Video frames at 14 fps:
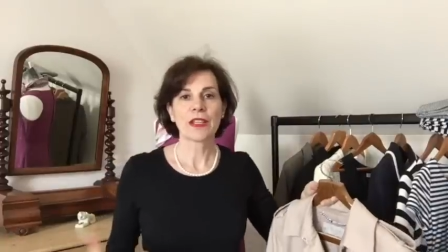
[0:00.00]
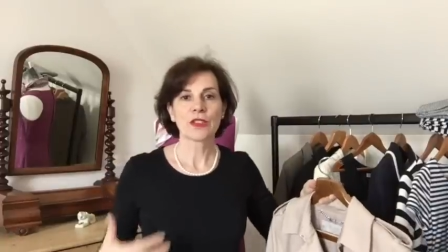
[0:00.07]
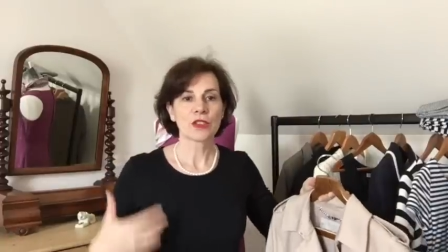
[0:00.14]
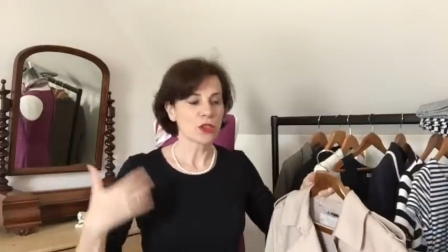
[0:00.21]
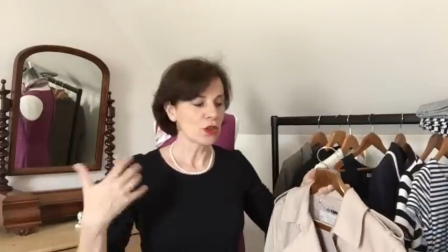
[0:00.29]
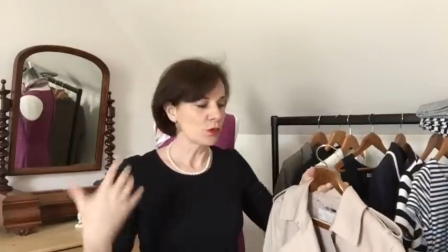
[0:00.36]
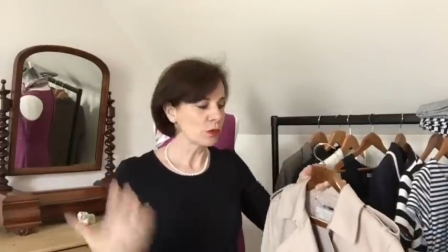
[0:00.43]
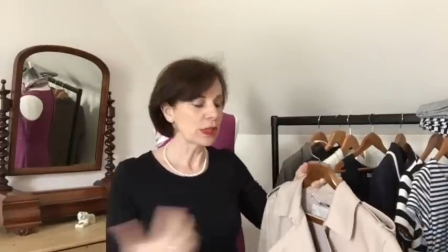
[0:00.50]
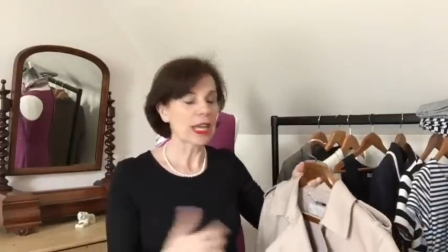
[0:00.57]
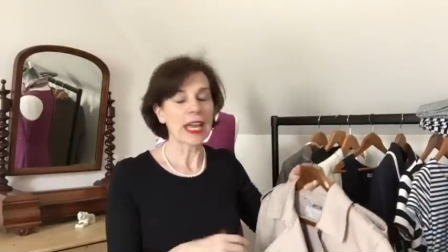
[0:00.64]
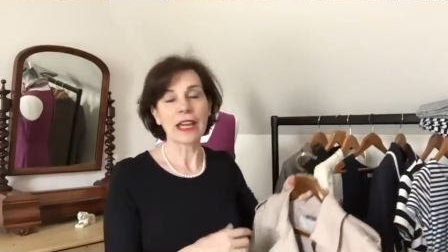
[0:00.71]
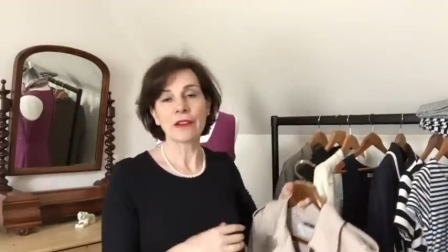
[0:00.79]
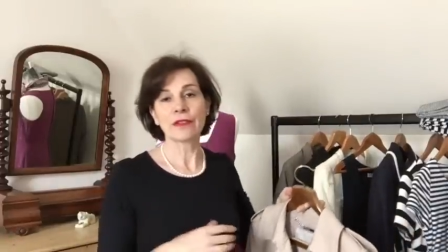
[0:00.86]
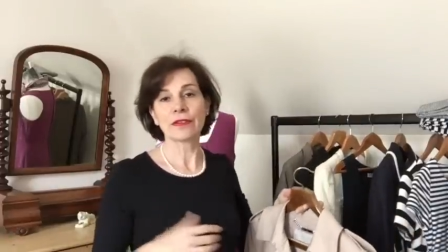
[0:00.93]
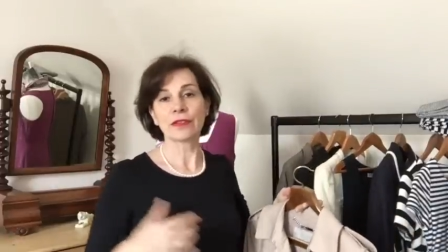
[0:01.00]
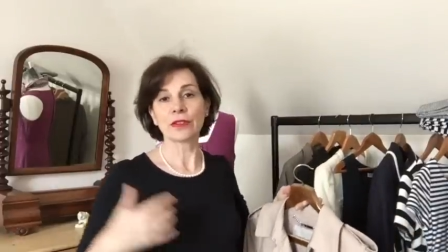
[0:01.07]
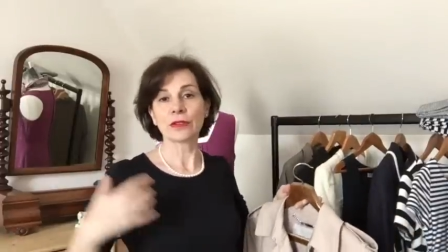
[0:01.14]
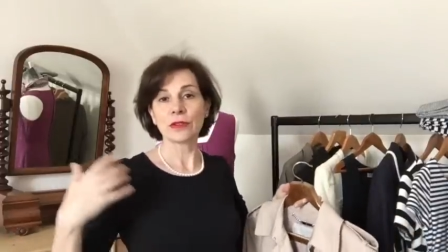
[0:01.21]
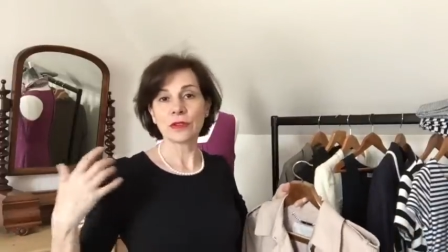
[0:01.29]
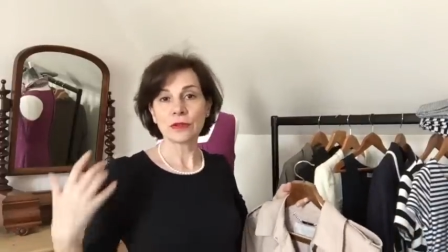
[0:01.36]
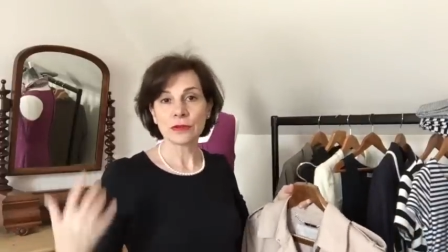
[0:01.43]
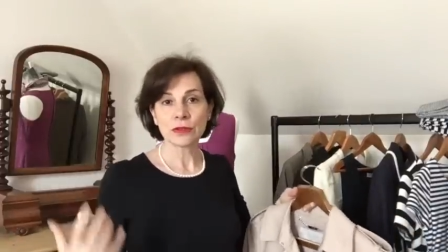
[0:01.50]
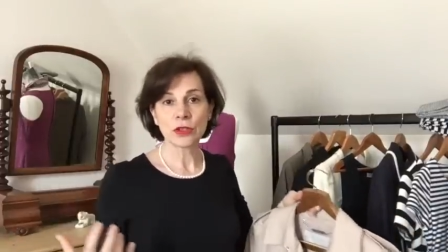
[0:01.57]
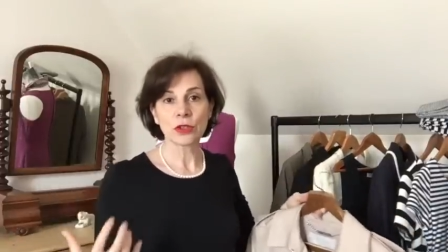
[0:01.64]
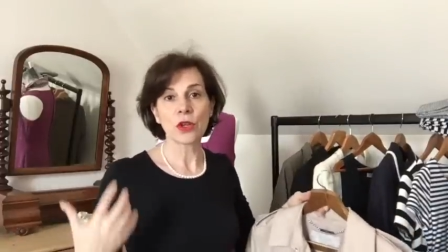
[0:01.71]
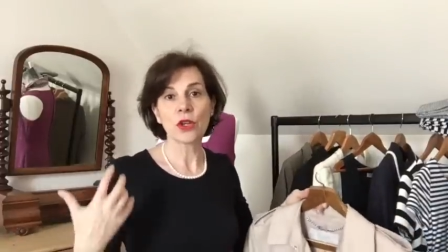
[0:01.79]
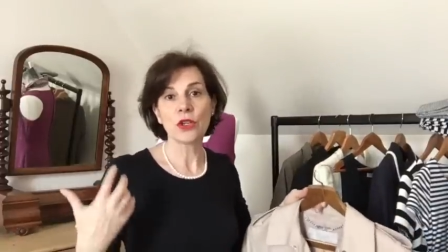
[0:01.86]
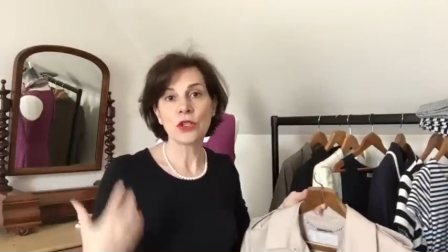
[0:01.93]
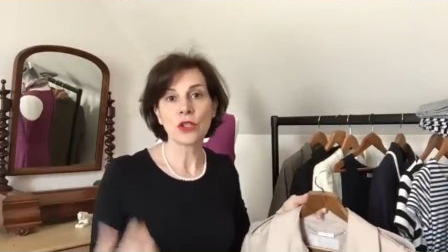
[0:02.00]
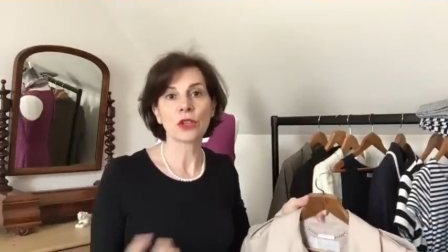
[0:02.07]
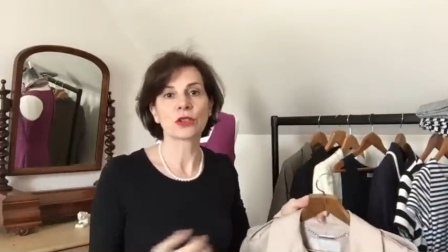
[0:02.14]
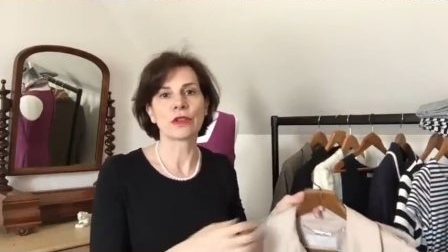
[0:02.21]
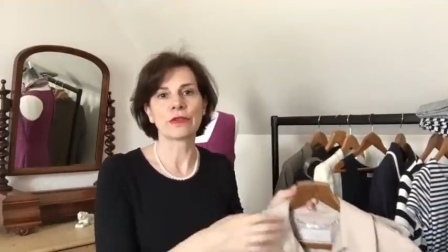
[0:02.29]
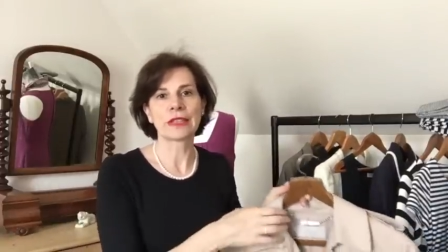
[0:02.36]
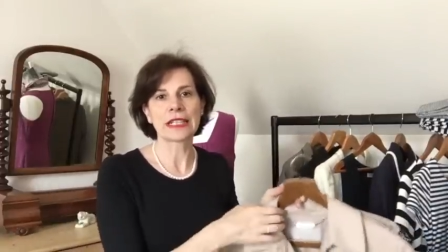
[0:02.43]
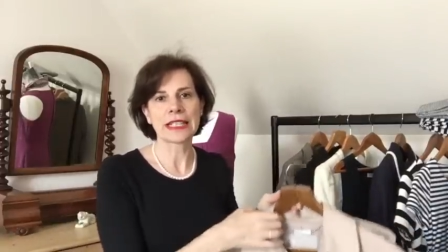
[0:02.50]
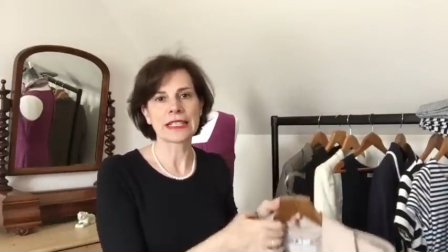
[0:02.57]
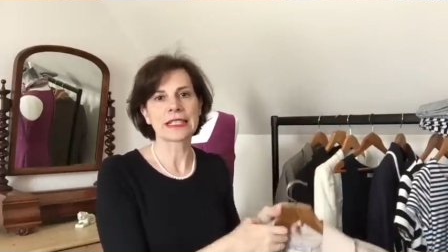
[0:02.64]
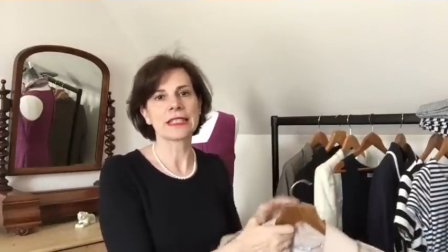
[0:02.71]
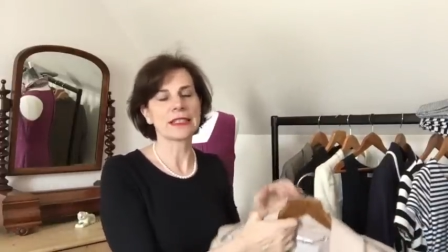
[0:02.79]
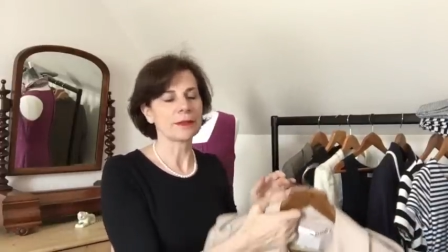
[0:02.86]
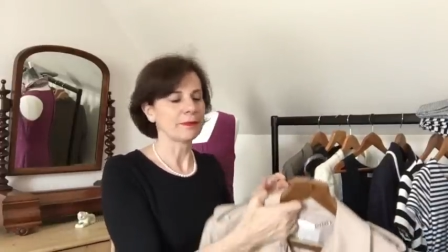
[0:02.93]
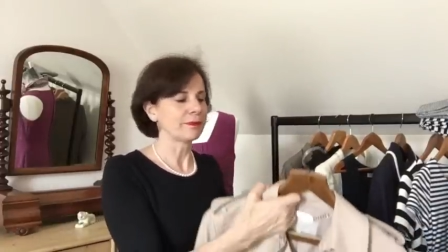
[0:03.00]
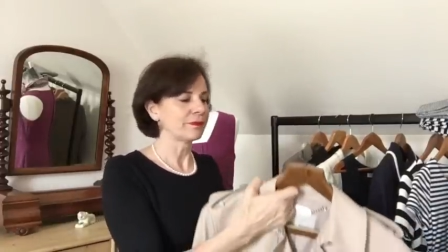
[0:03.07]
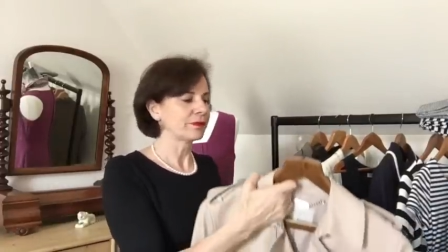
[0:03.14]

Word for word: So we have, you know, a lot of classic